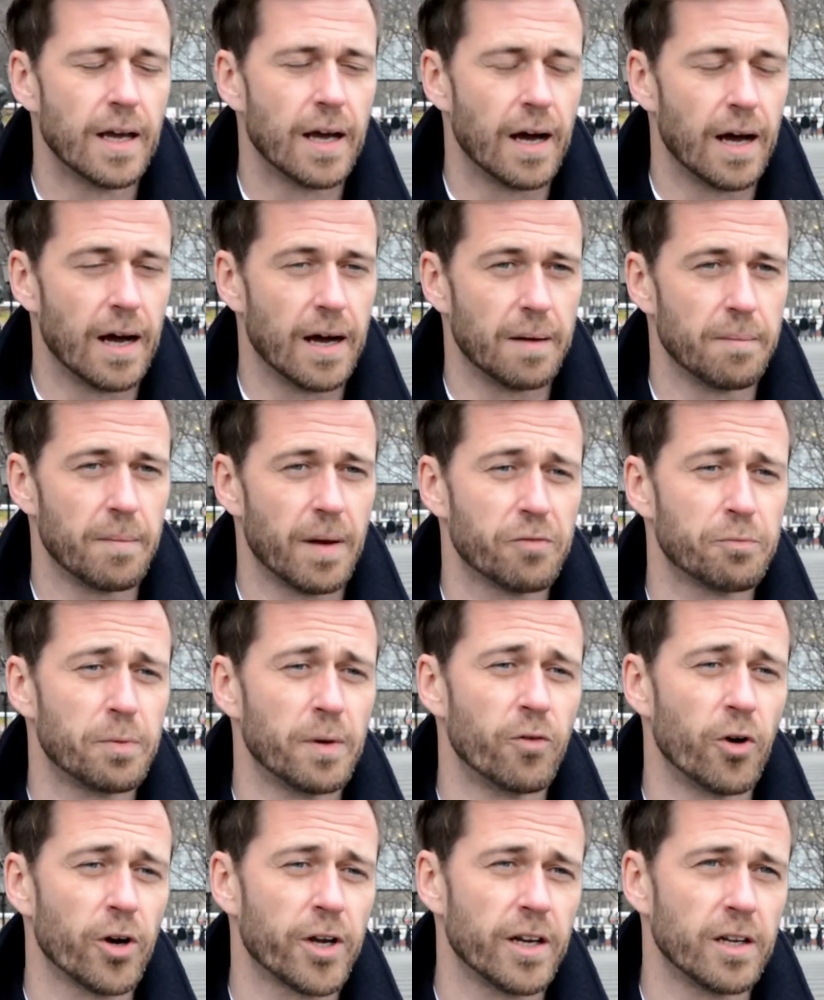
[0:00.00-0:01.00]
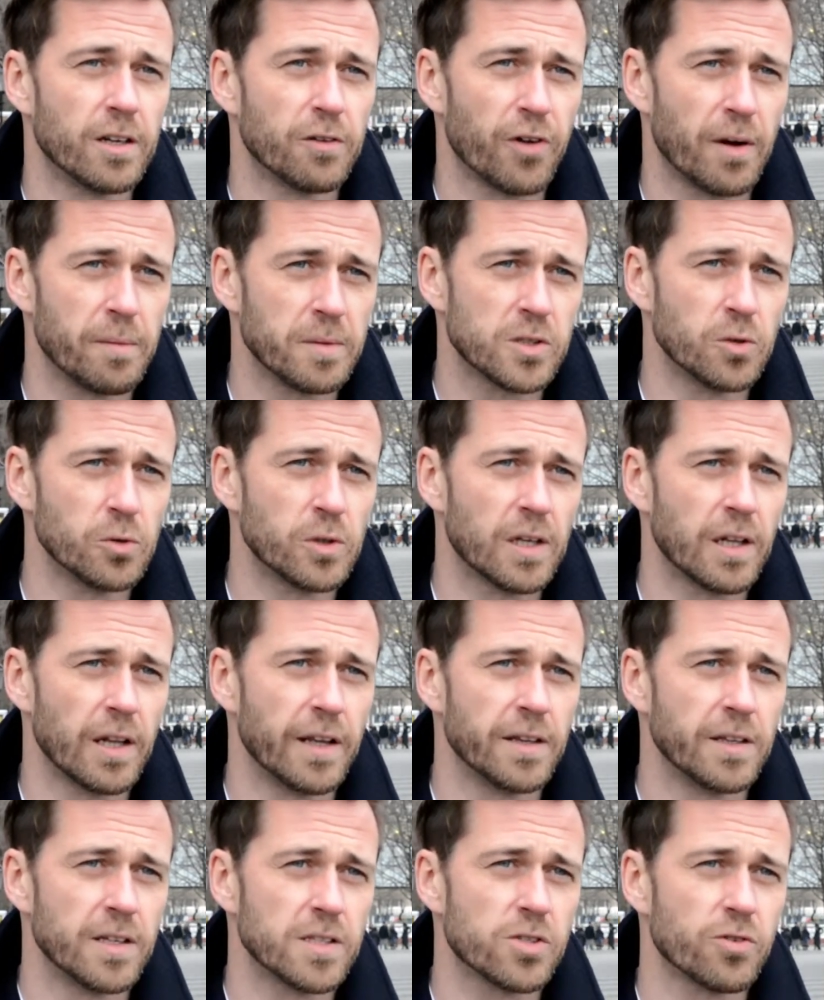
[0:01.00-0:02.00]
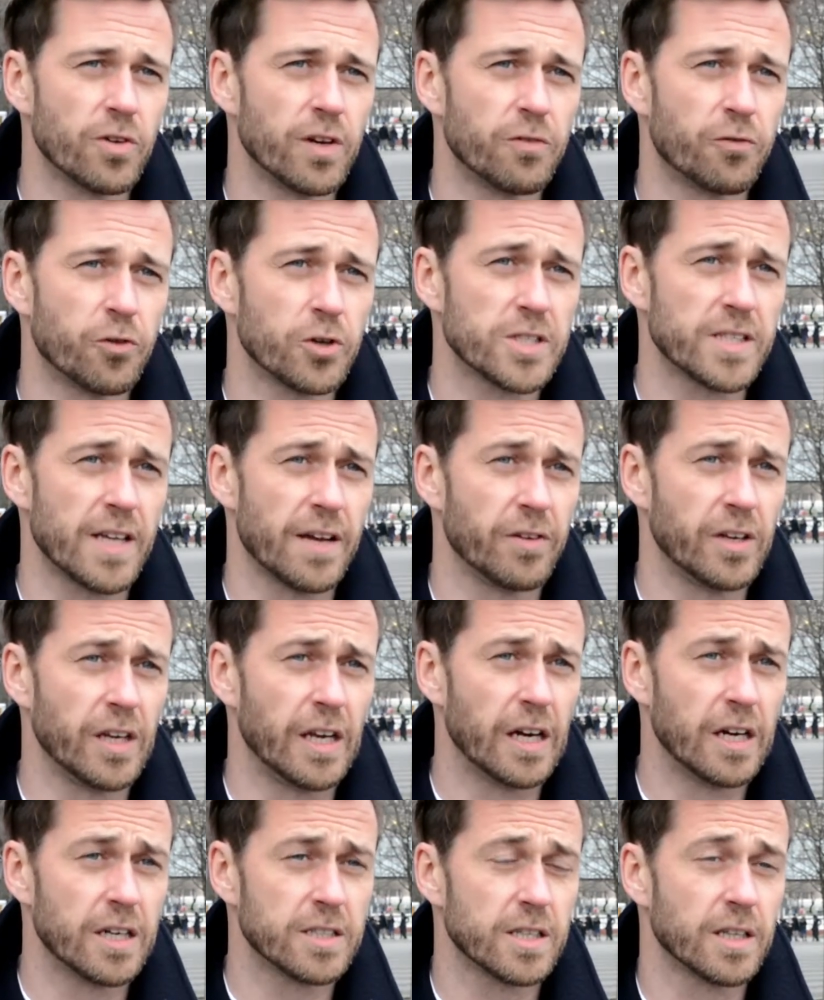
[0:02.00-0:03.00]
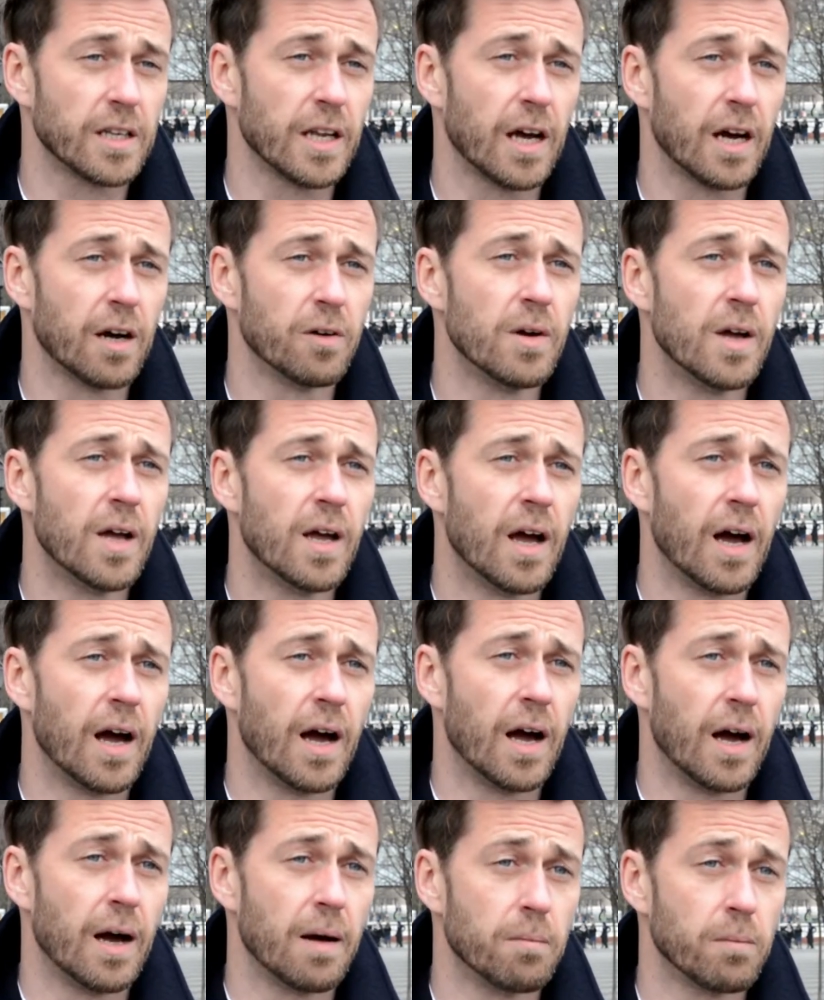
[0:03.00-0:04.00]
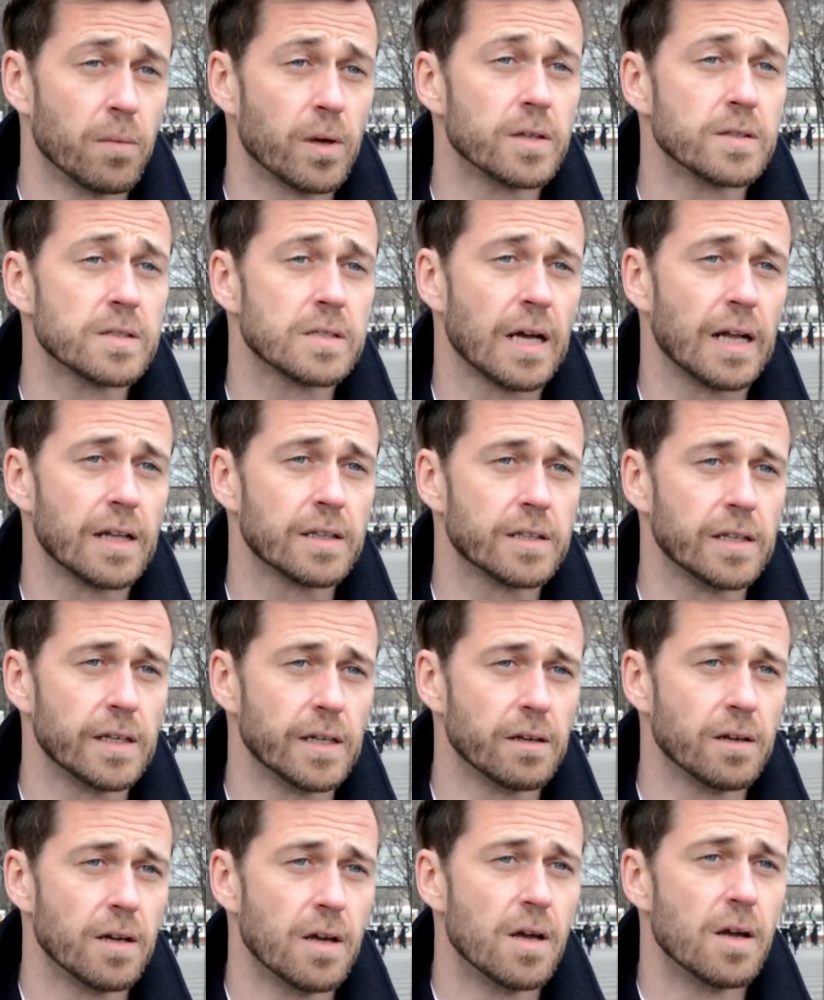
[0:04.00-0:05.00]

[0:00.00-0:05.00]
I've been working in the pharmaceutical industry for 7 years and now consulting